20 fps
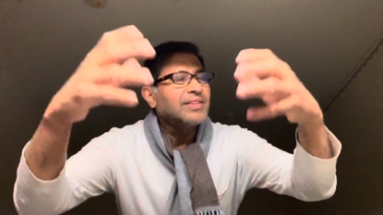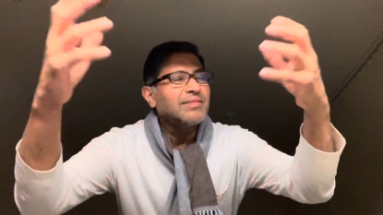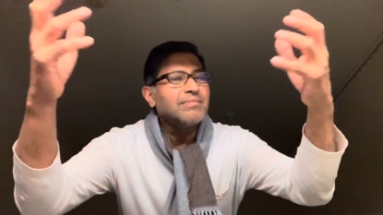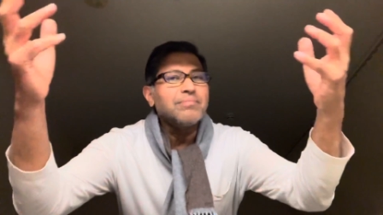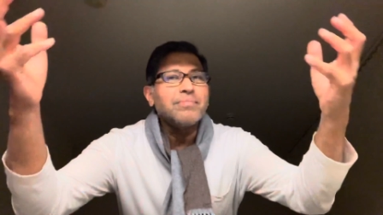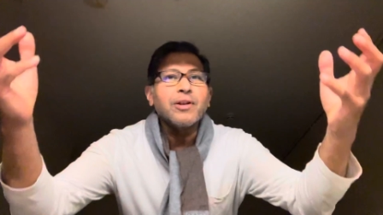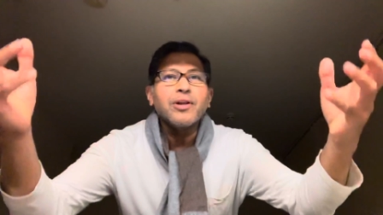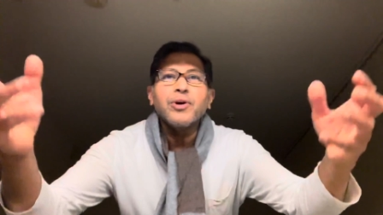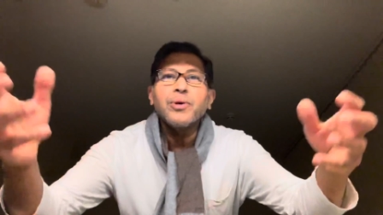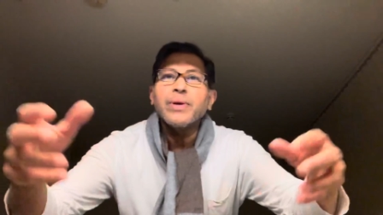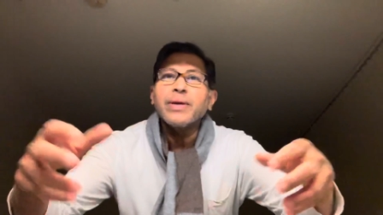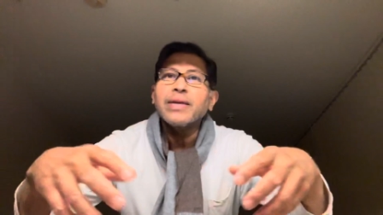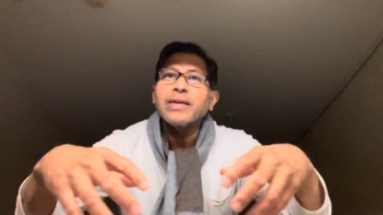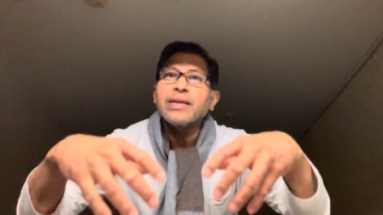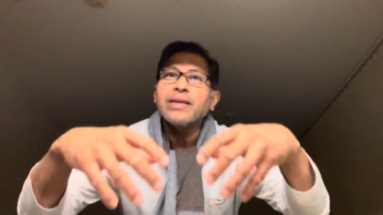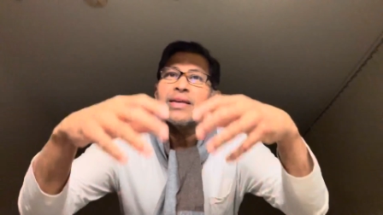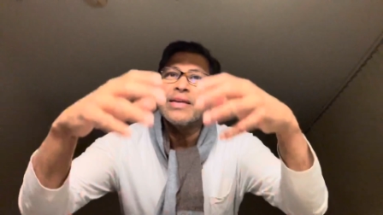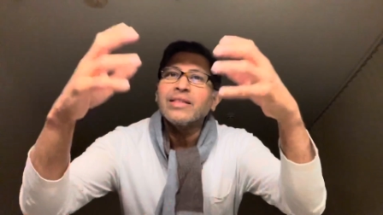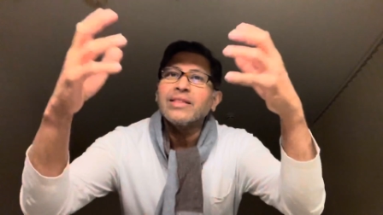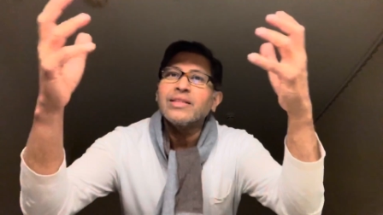
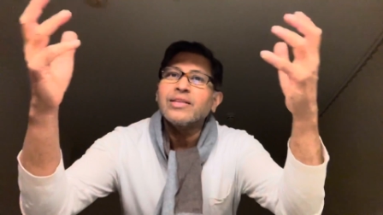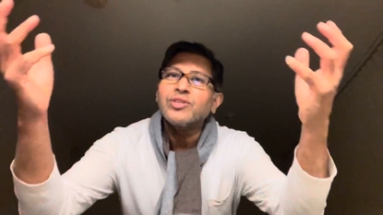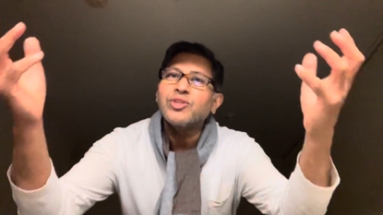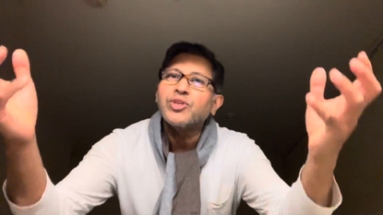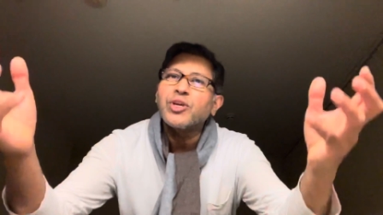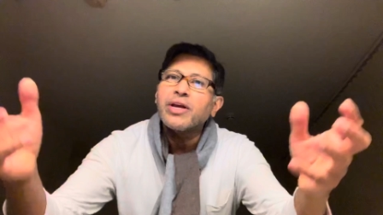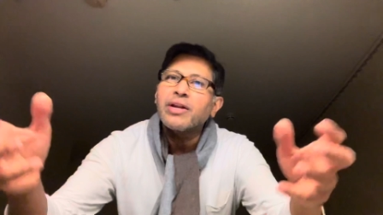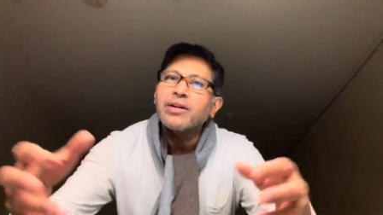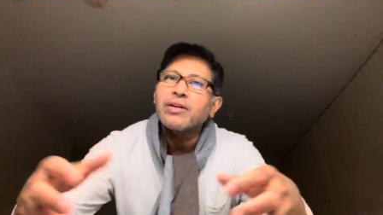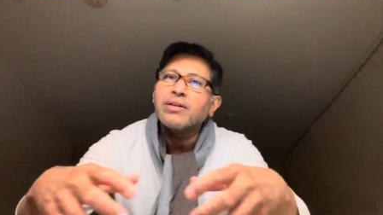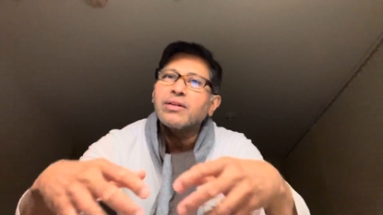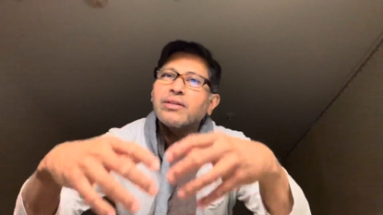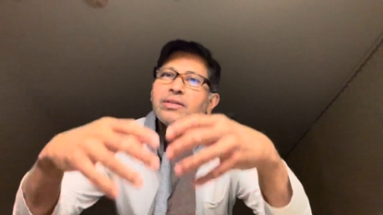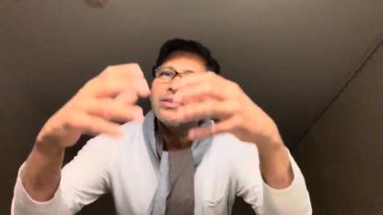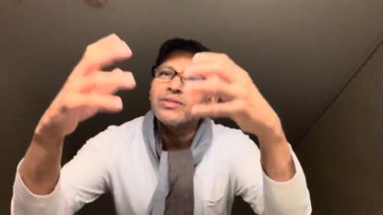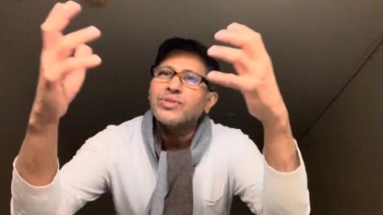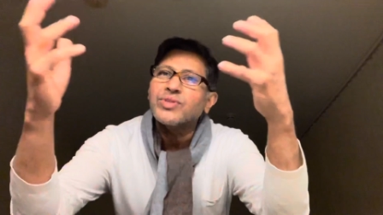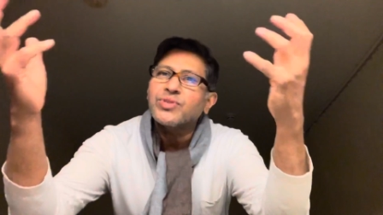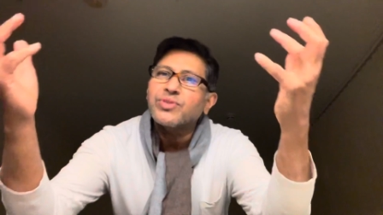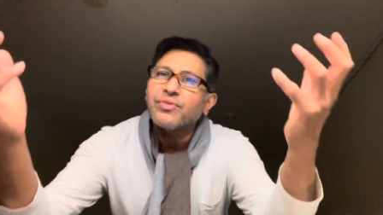blowing in the
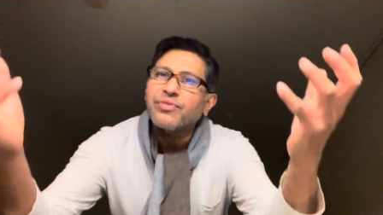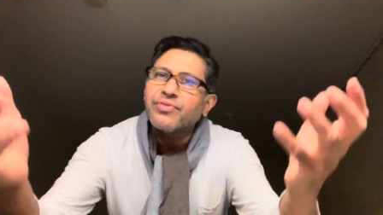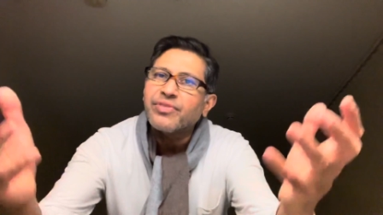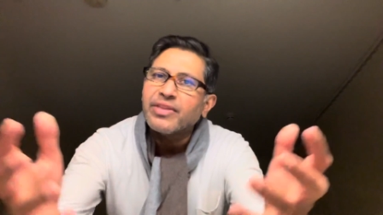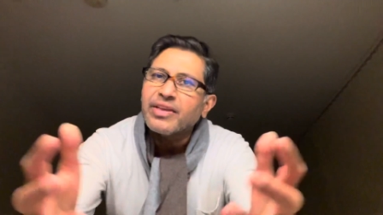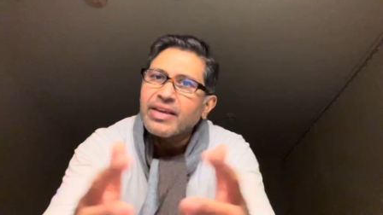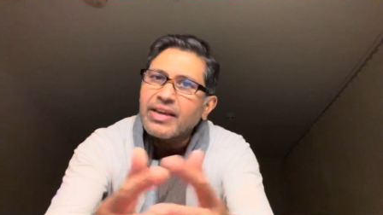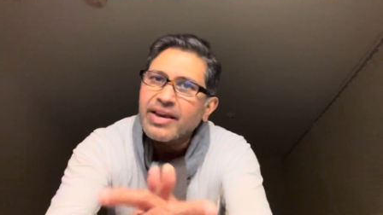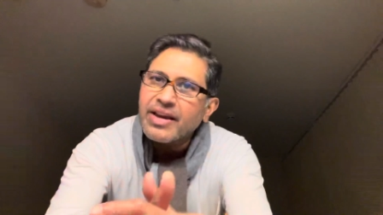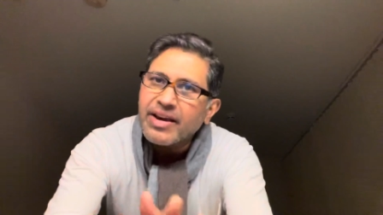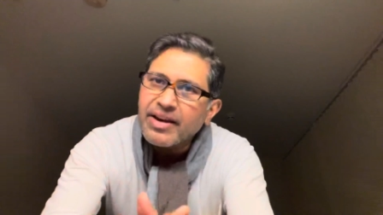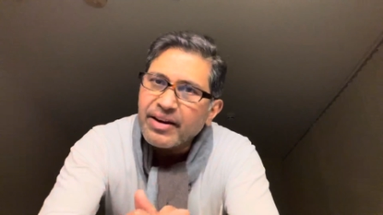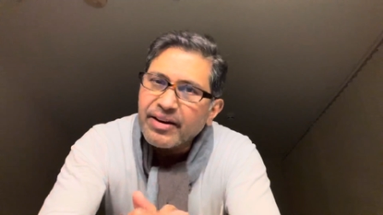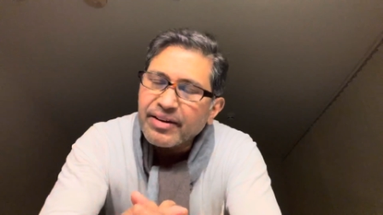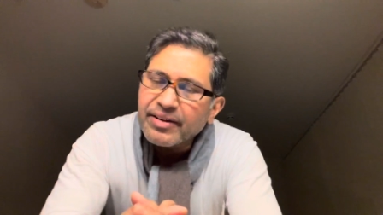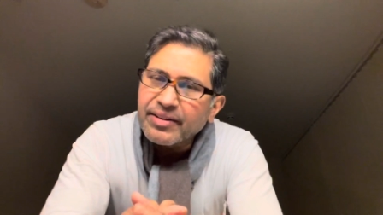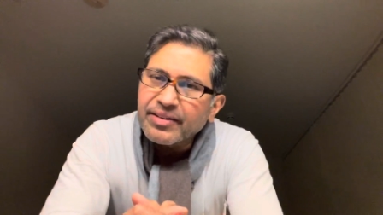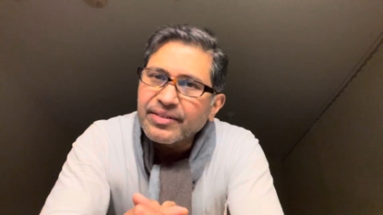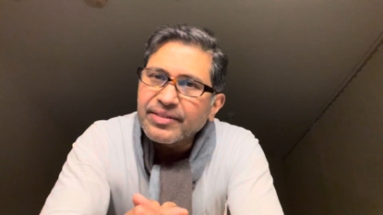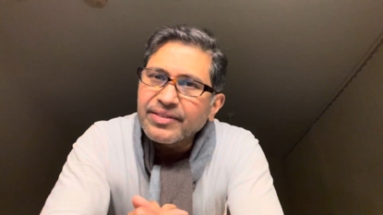gentleness of the
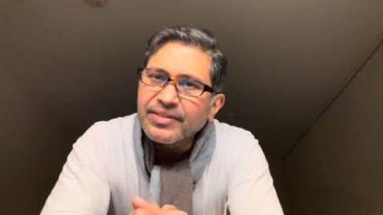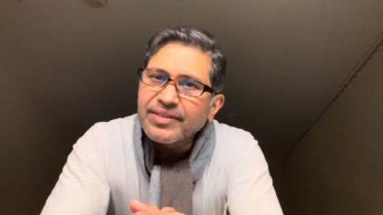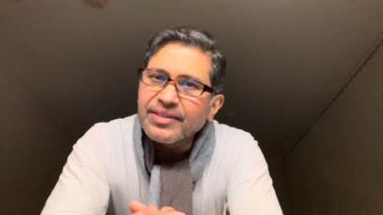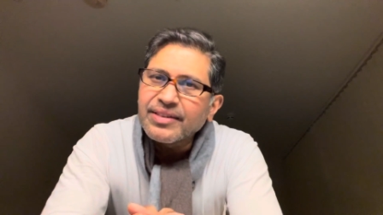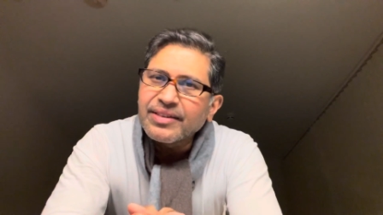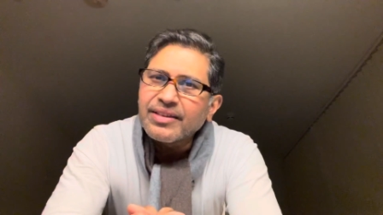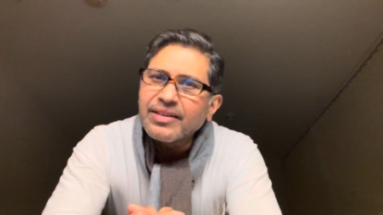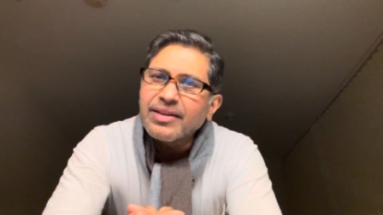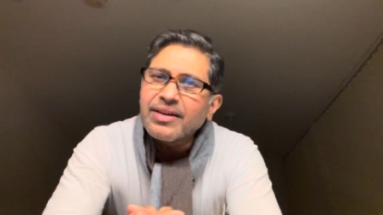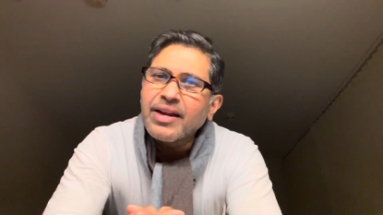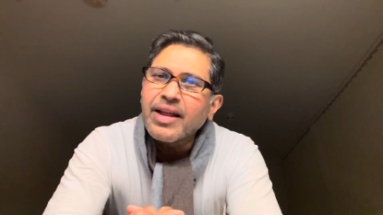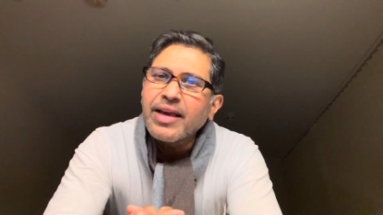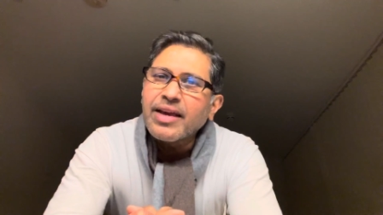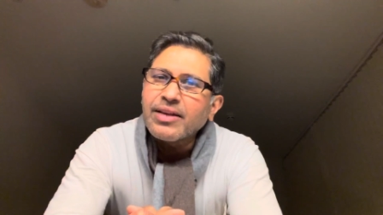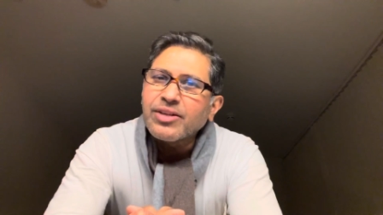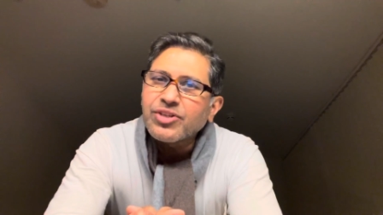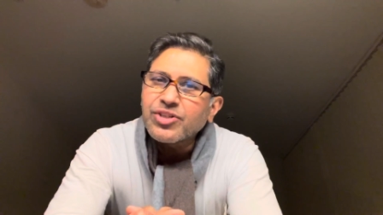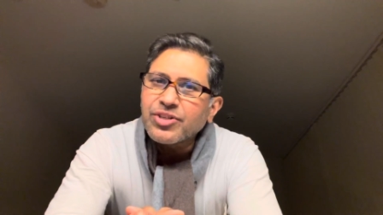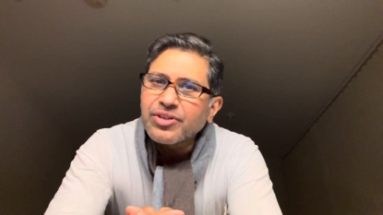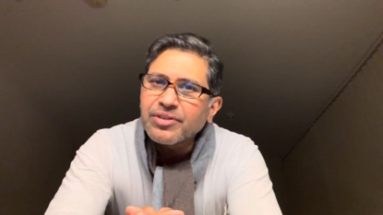air, the
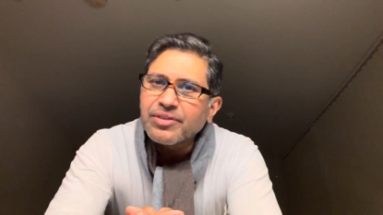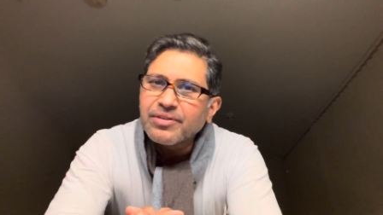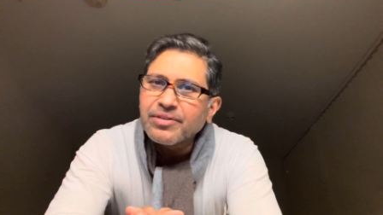nature.